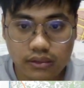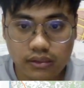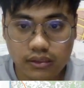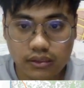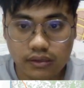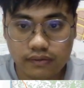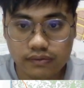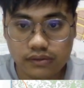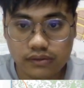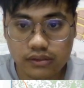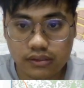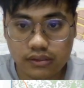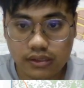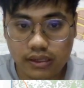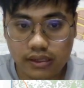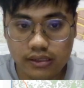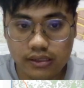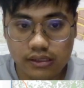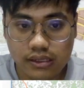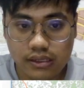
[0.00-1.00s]
After
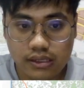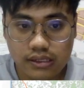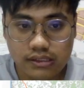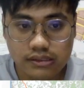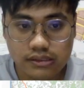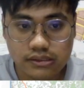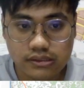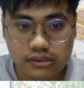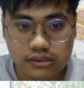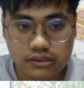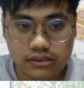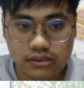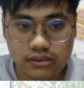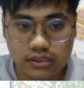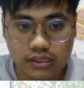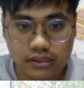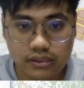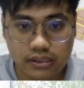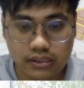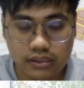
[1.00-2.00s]
that,
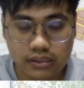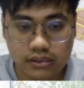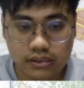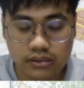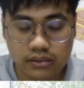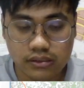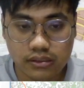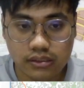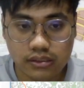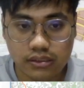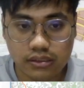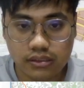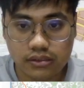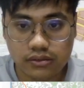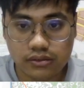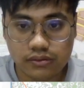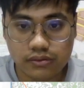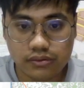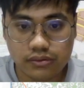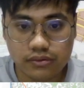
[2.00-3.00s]
nothing
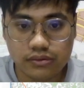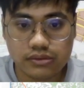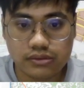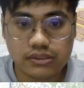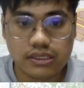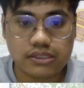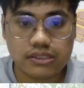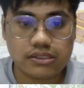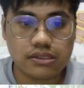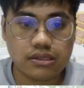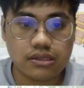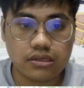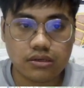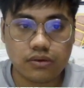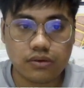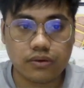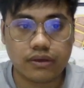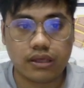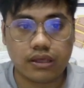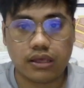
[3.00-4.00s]
to do, just click
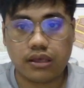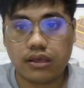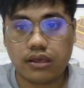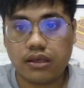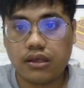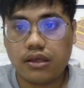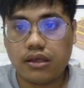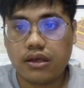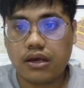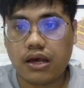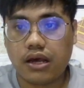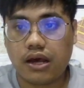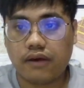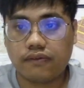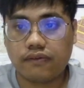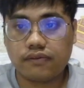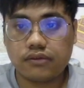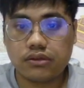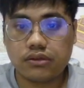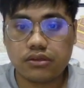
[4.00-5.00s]
OK.
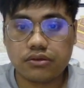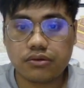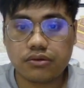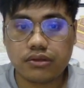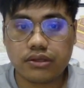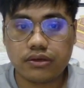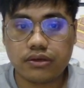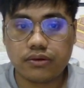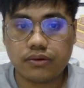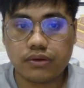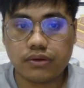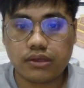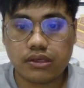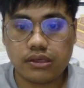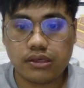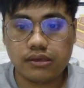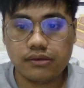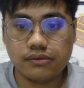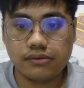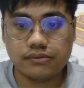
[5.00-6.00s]
After you click
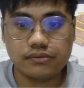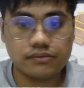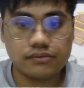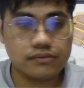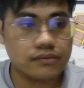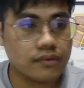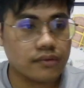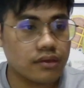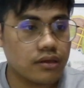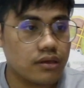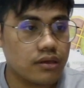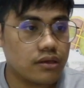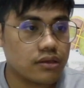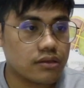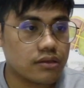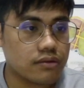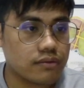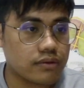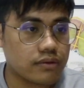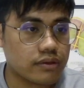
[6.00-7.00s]
OK,
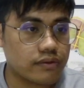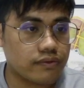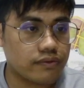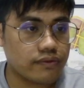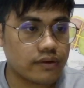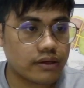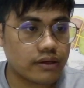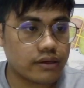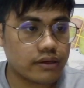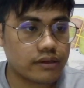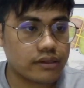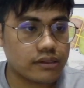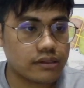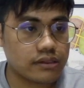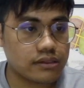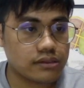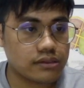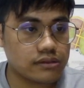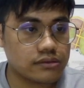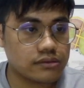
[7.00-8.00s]
you will find